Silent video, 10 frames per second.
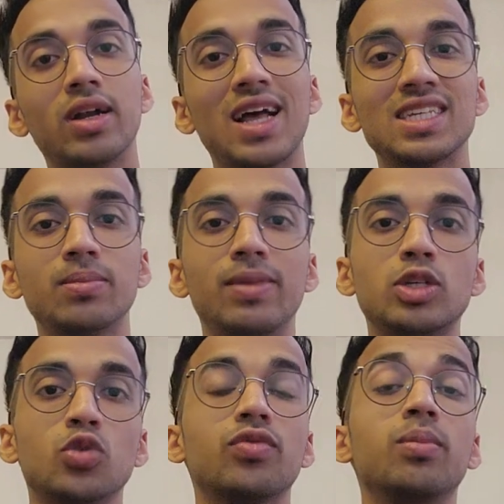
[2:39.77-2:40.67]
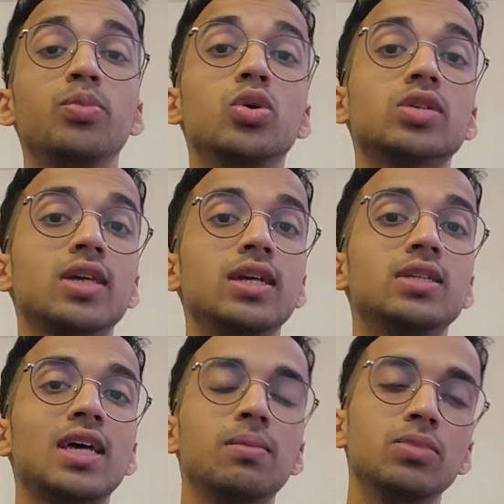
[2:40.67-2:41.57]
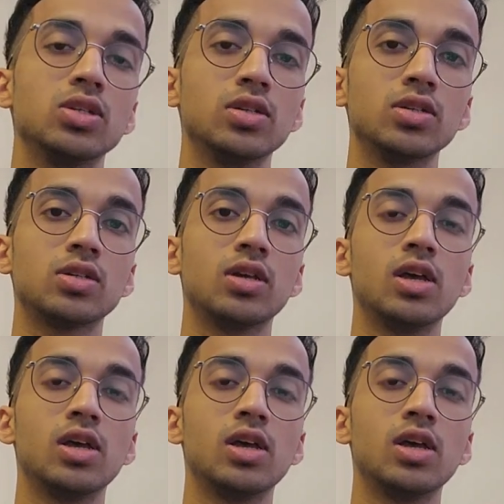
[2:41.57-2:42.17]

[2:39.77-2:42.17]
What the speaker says: it as a mix of computer science and business.